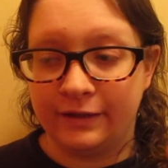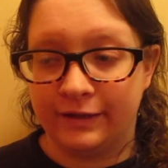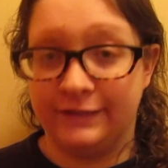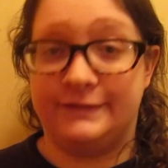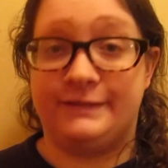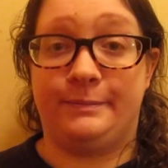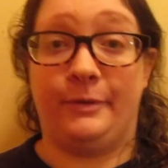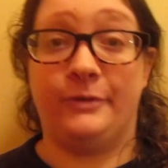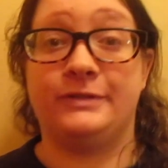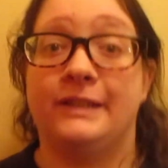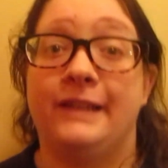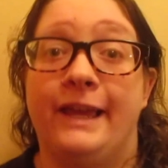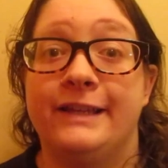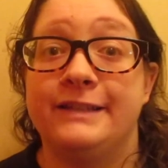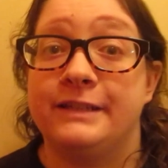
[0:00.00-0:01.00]
it's supposed to
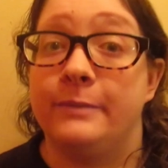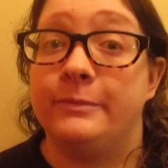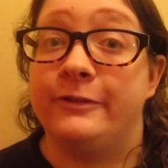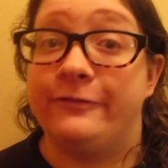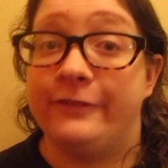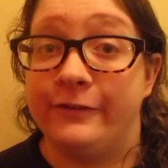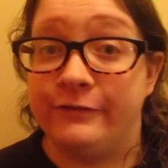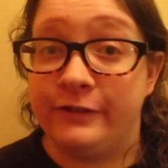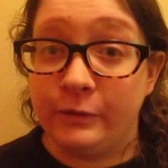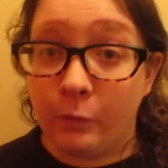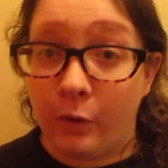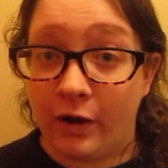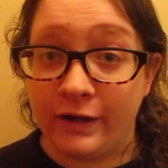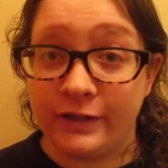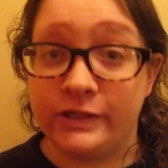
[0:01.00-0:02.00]
last up to 50
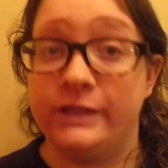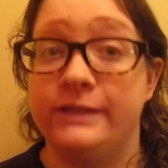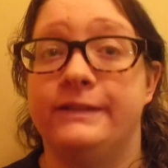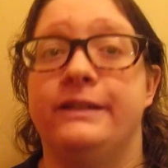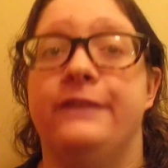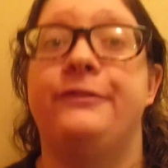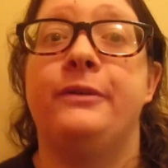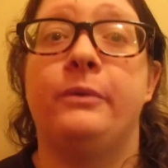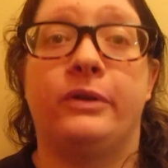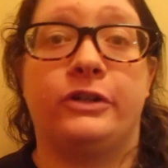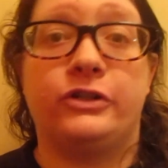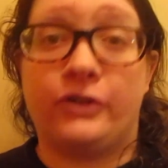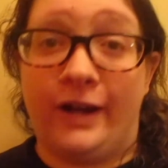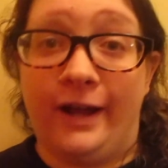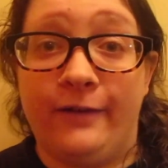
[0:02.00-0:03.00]
washes. And if you want to
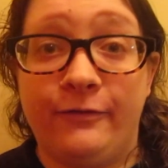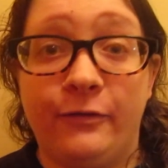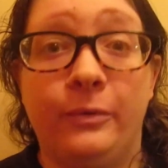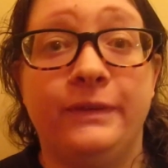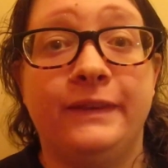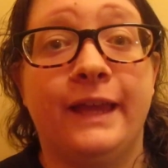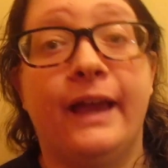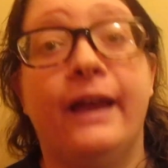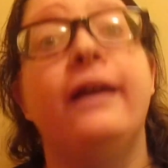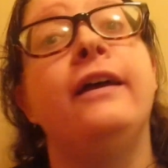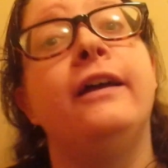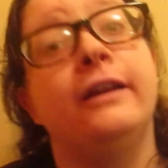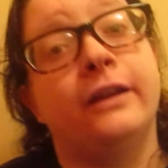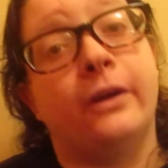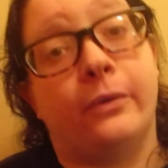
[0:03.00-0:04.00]
travel with that,
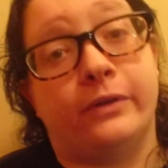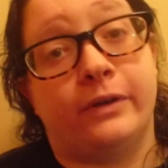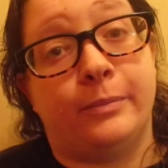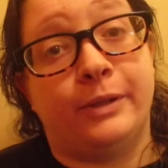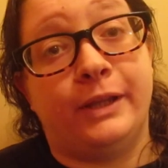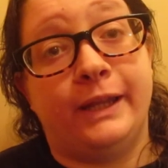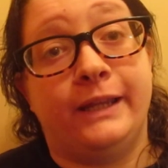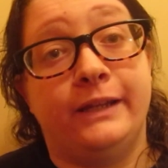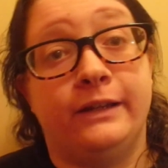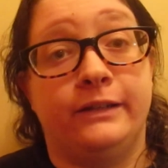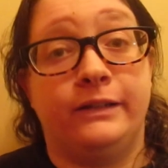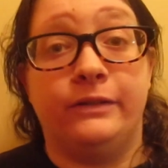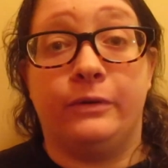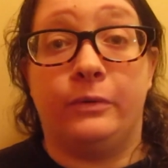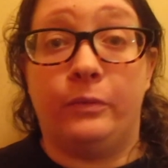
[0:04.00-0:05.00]
go on a plane
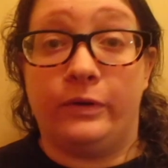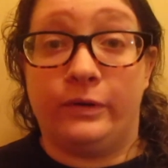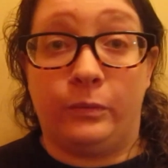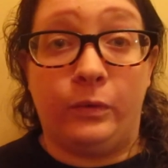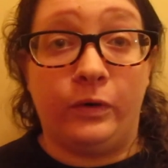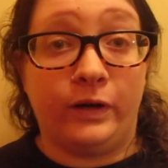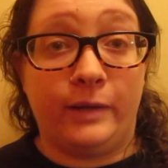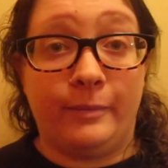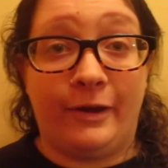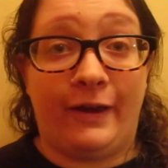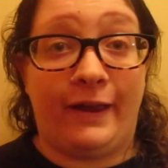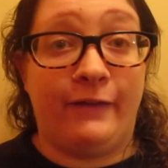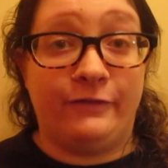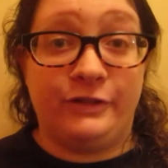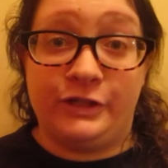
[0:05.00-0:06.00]
and you don't want to worry about
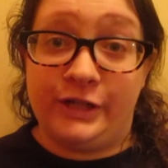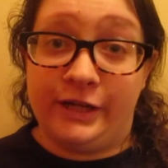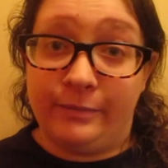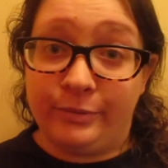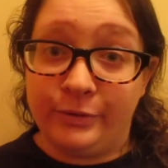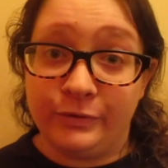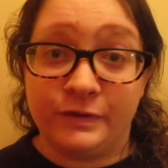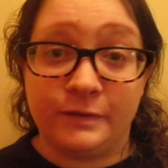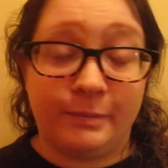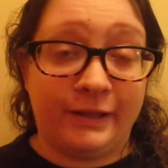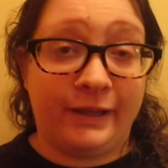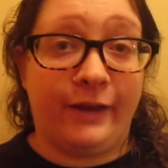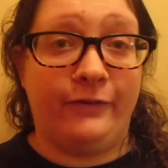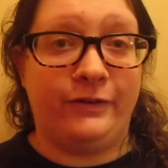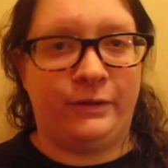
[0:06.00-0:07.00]
having shampoo spill
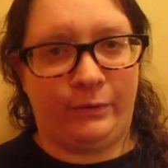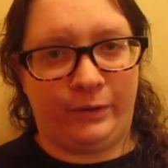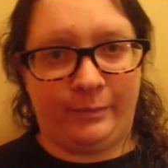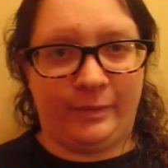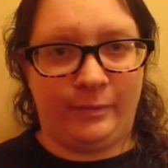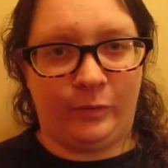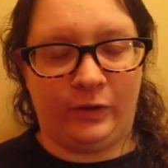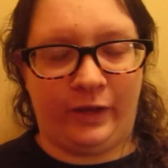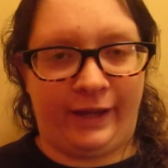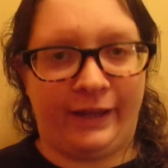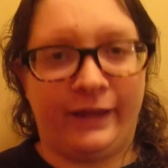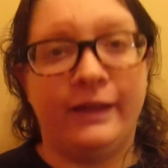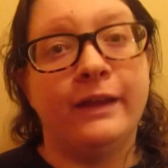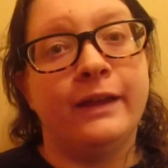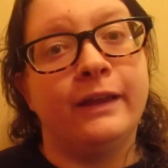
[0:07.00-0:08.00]
out and you want to be more like
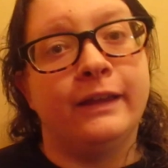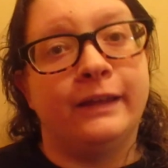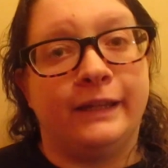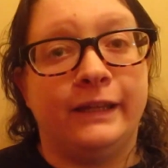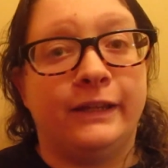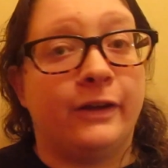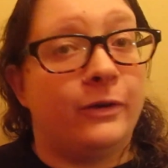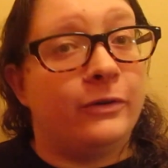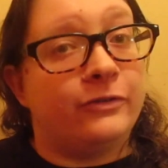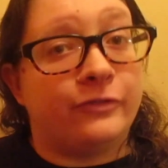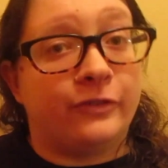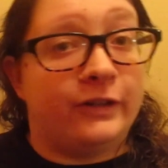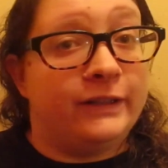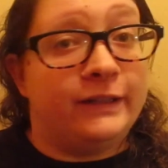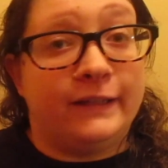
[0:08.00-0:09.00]

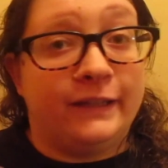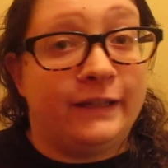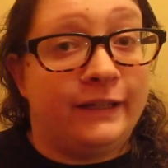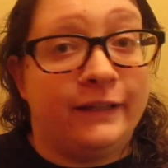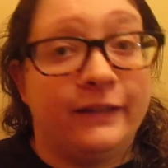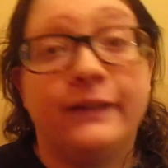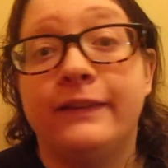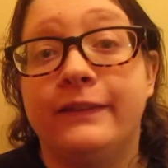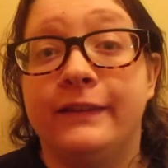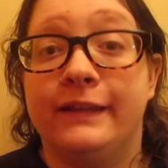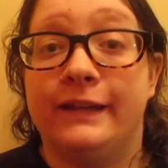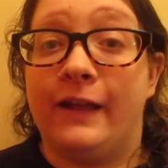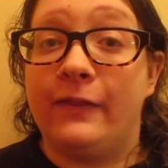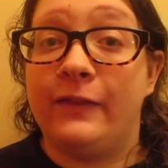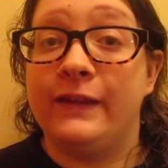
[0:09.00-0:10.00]
eco-friendly,
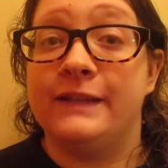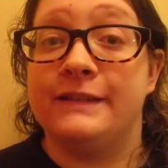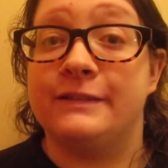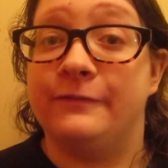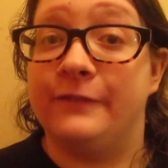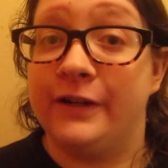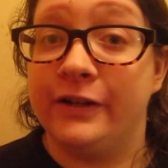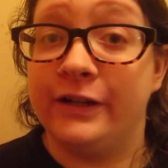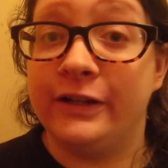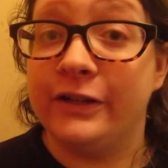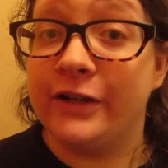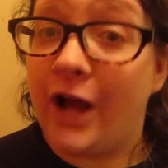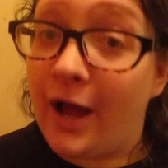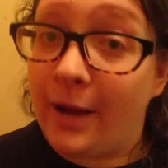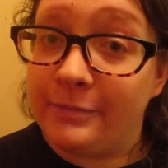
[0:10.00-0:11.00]
then I think it's a very good
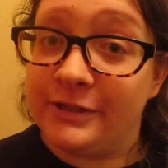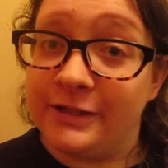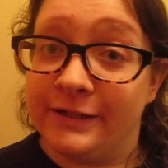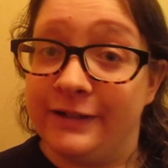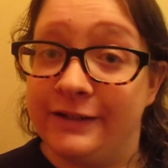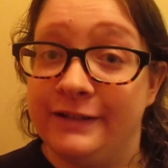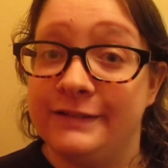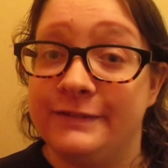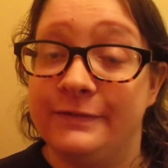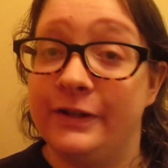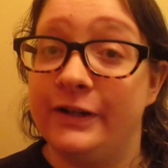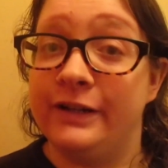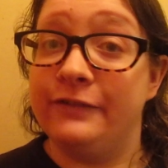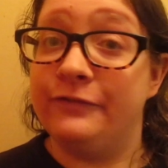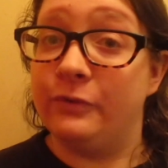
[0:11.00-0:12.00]
option and it's
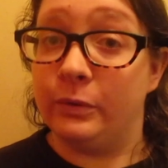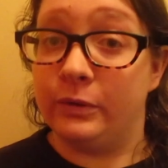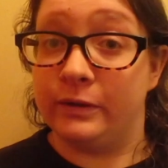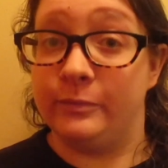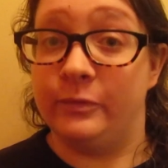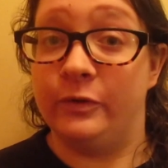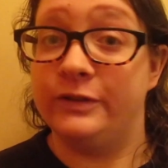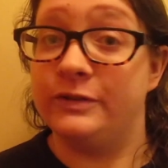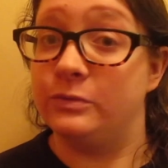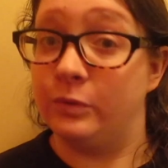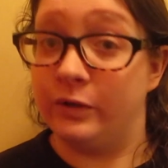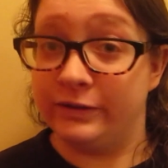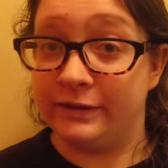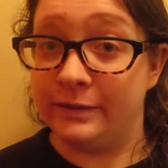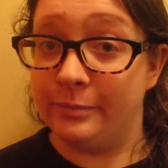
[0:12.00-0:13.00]
very affordable. It's
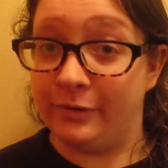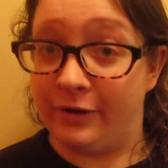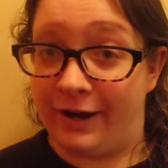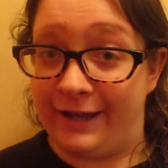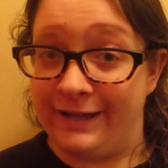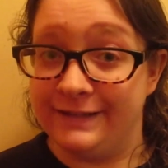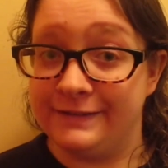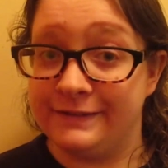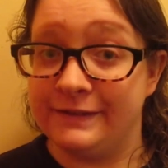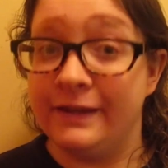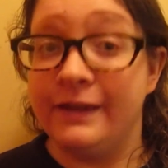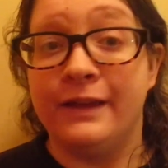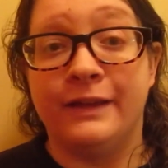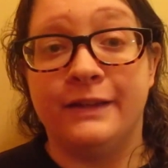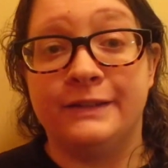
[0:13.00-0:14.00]
worth the price.
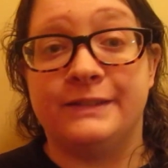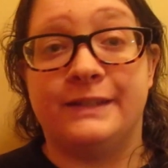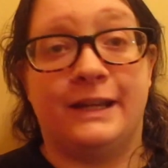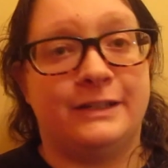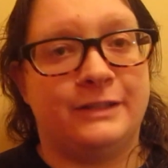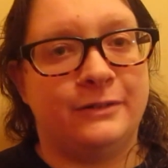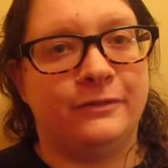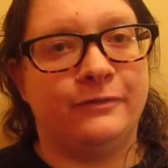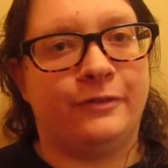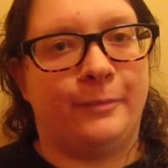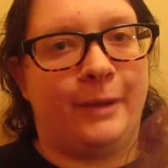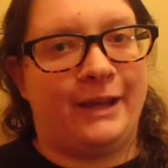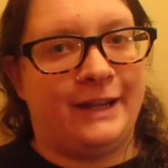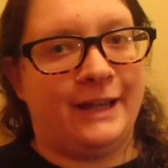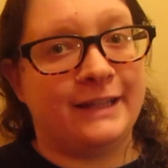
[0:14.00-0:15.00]
Stay tuned for
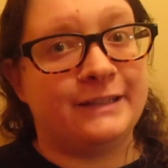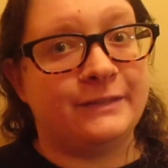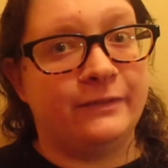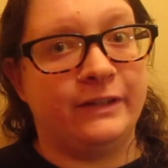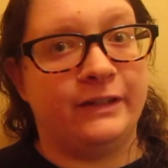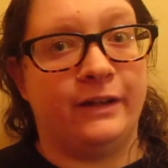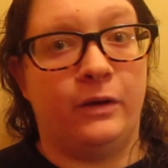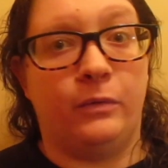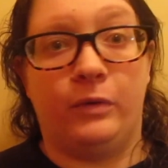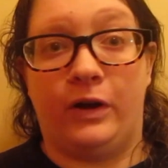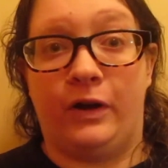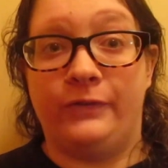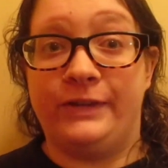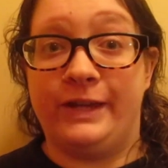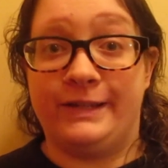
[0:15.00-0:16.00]
my next video where
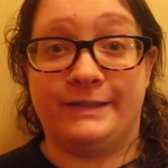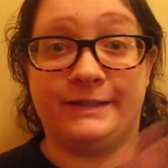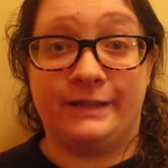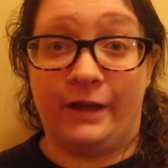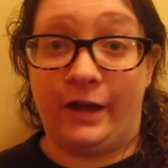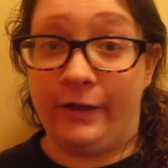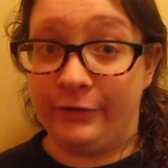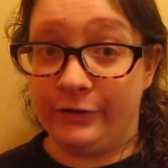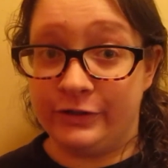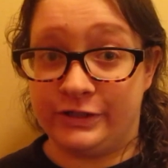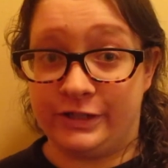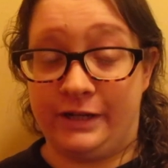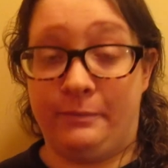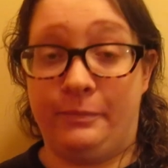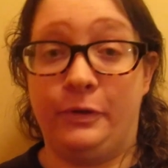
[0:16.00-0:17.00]
I'll test the other
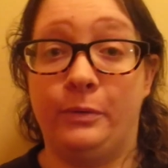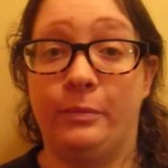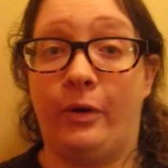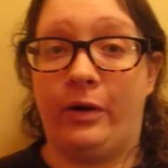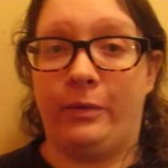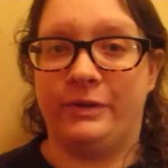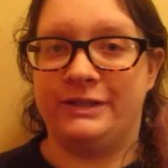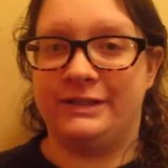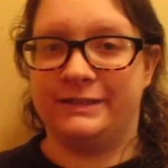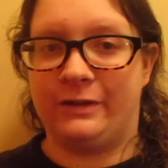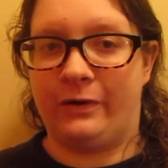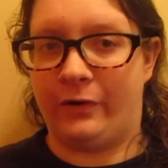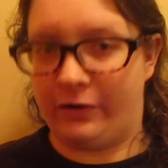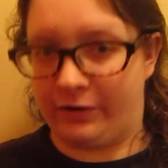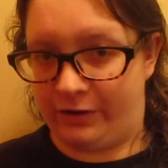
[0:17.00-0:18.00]
shampoo bar, which is the
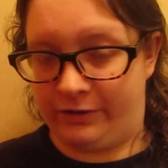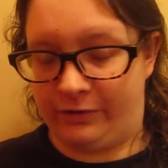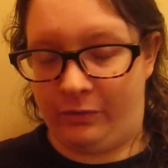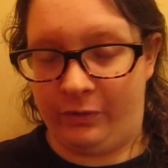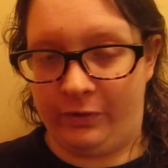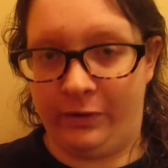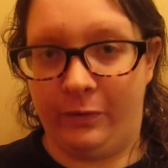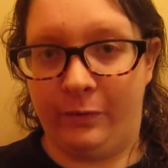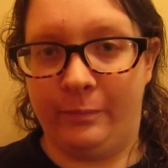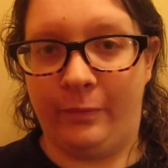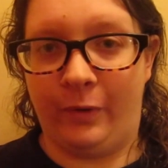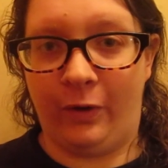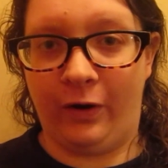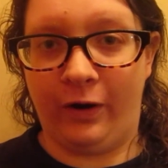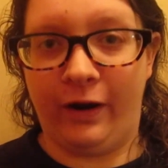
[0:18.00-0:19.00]
argan oil
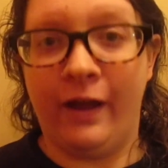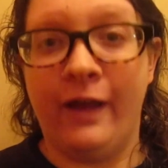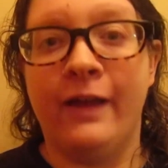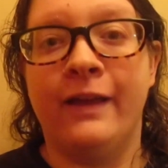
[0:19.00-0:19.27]
bar.